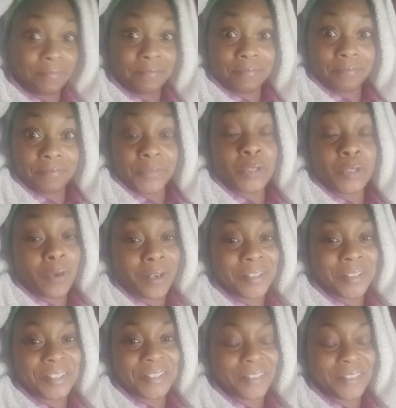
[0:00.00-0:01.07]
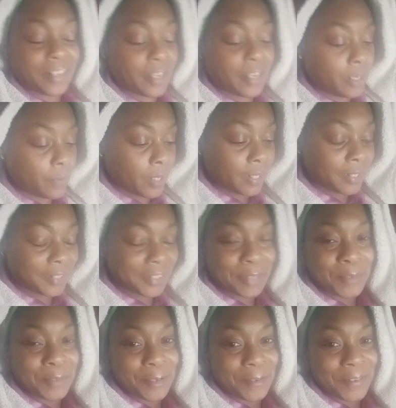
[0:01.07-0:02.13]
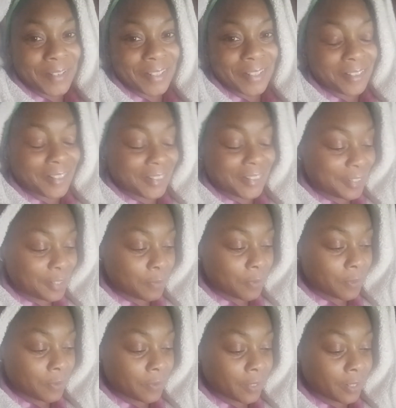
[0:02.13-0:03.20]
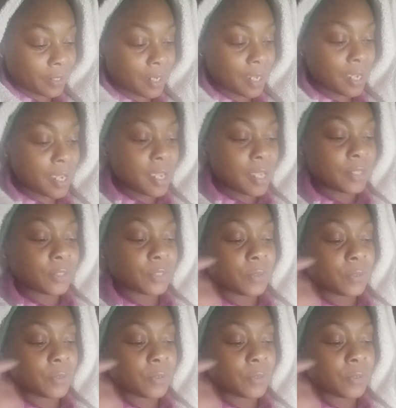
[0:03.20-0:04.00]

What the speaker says: you are different. Anyway, let's keep going, y'all. Let's keep going. So it